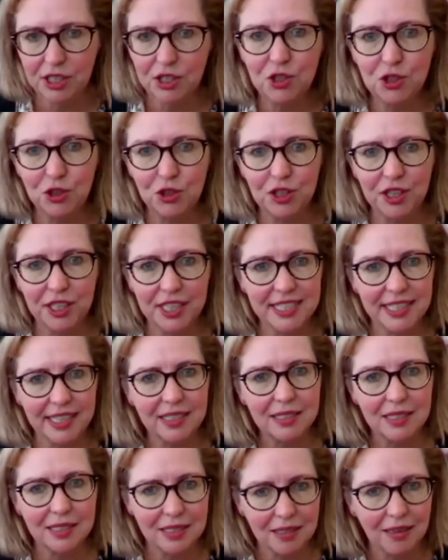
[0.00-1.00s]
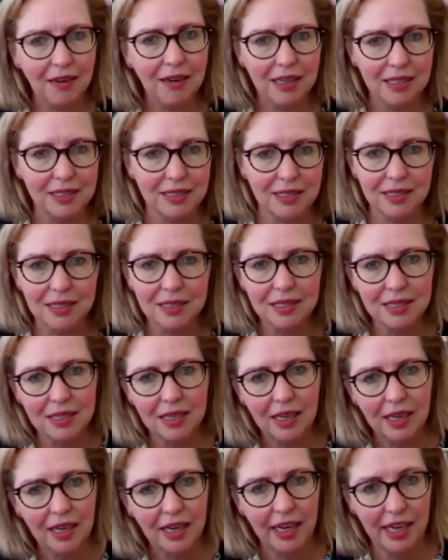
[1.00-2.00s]
do these exercises
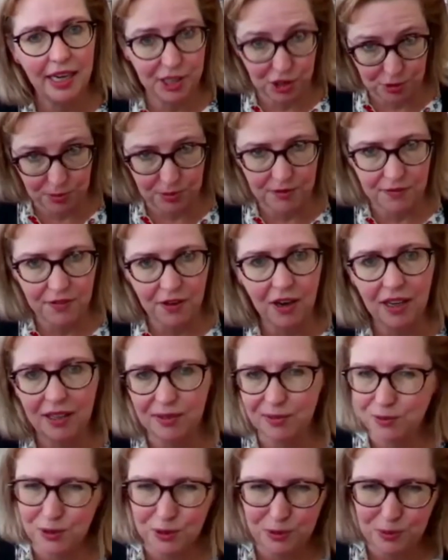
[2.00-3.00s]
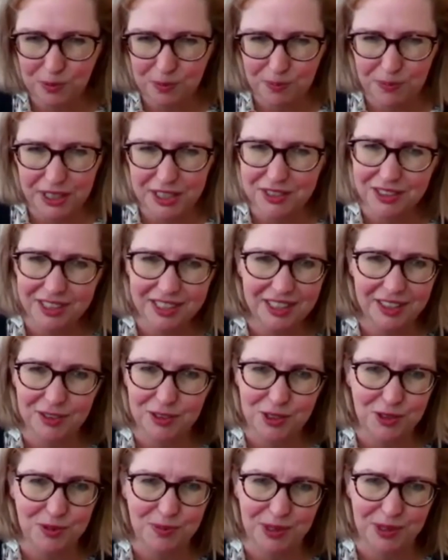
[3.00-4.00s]
and you'll be fine. Well, mental health
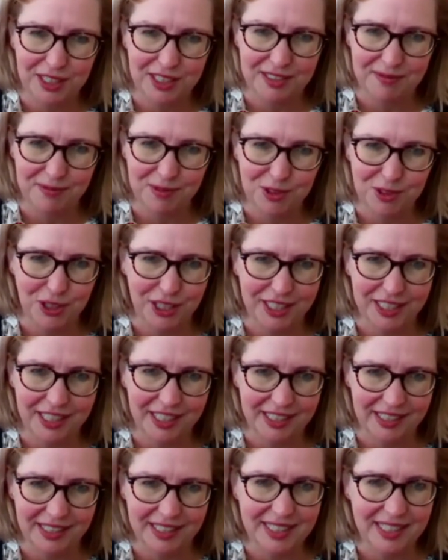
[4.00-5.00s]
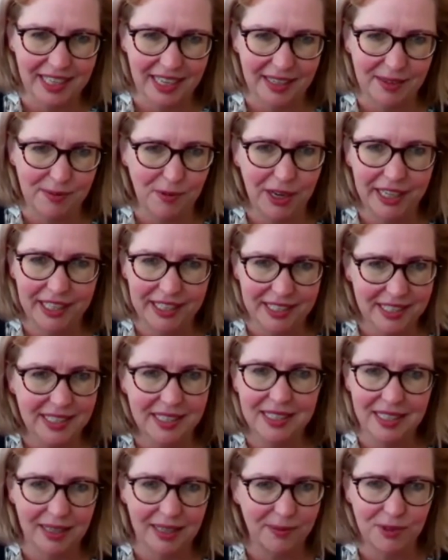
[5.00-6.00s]
should be treated in the same way. It's
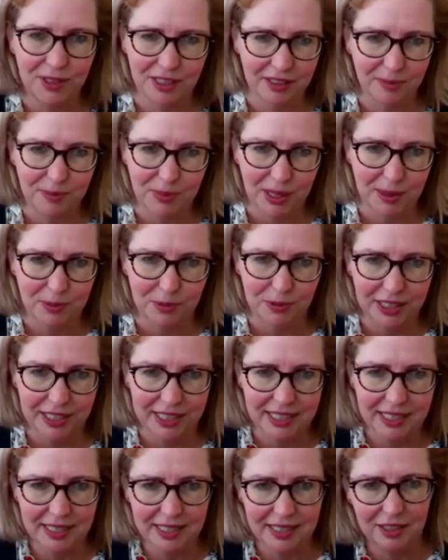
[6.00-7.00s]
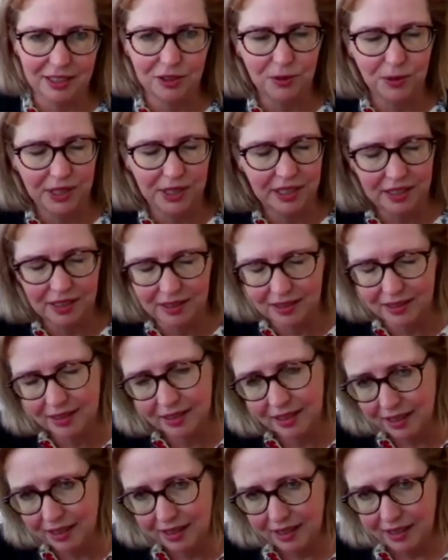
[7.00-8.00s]
just something that people need to deal with. And
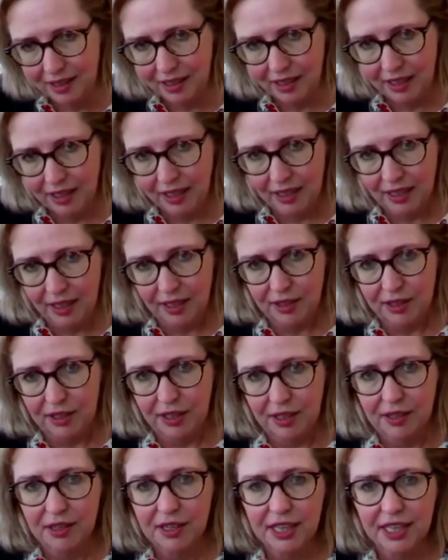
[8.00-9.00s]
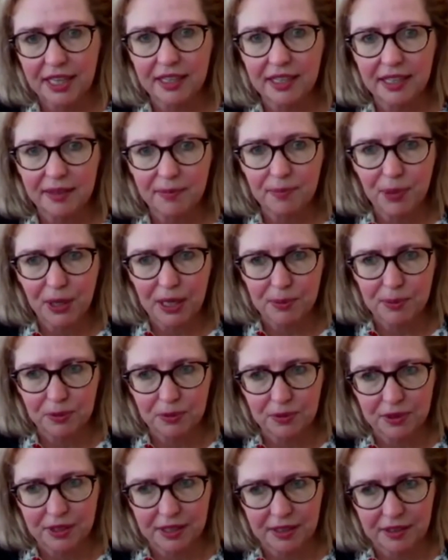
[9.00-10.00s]
then
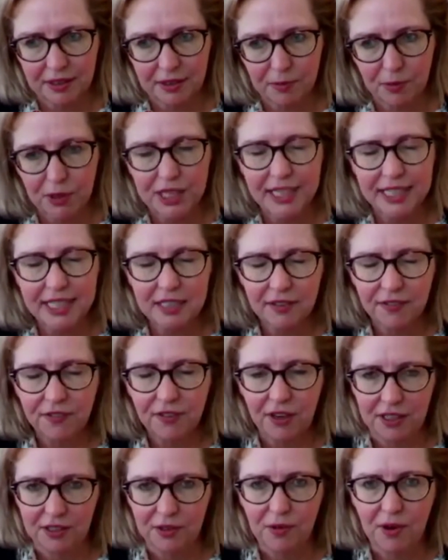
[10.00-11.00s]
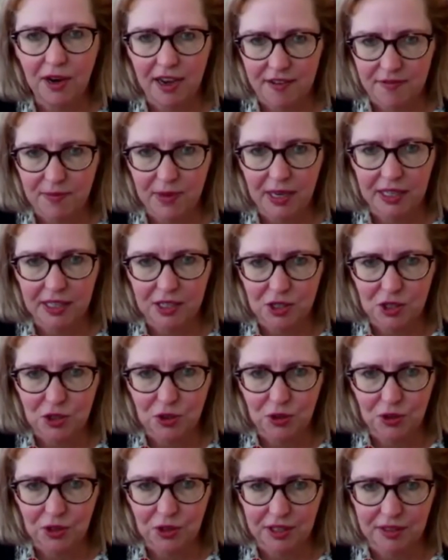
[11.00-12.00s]
we need to find a way of making
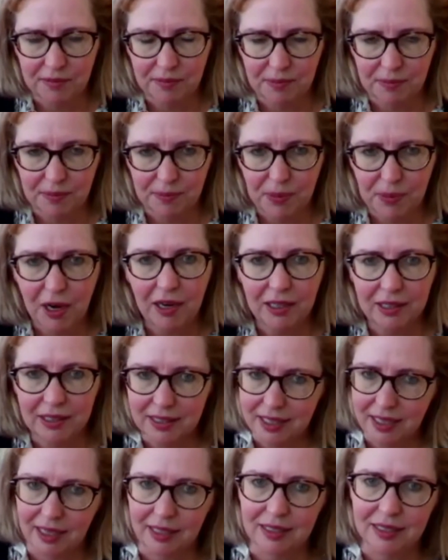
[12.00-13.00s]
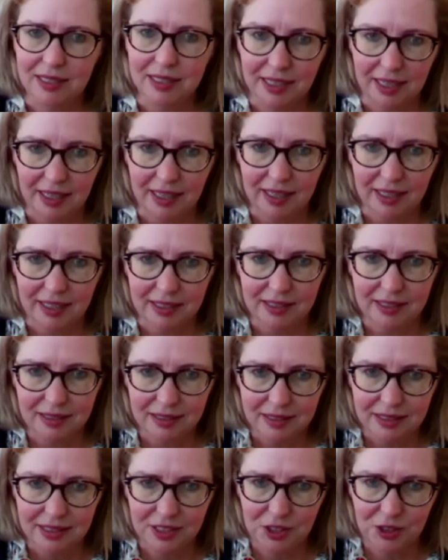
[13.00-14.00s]
sure that pilots aren't scared
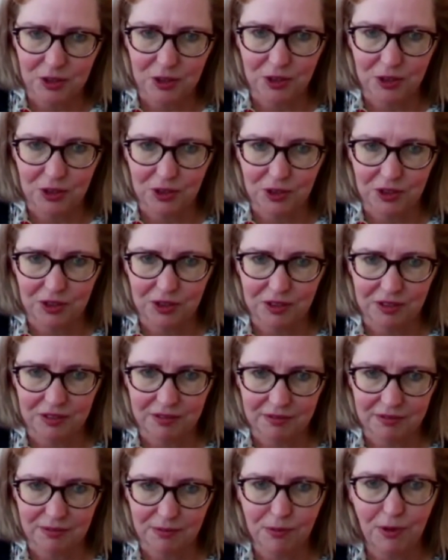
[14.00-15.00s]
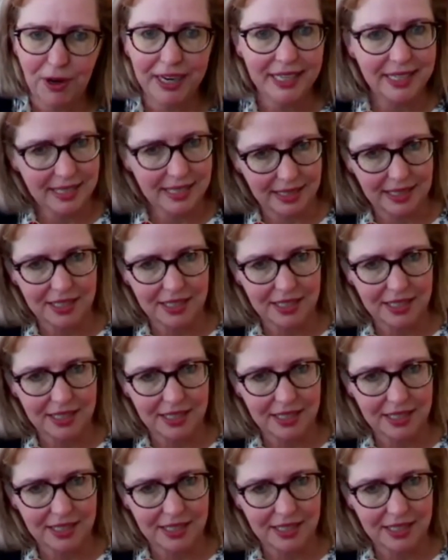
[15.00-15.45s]
to raise an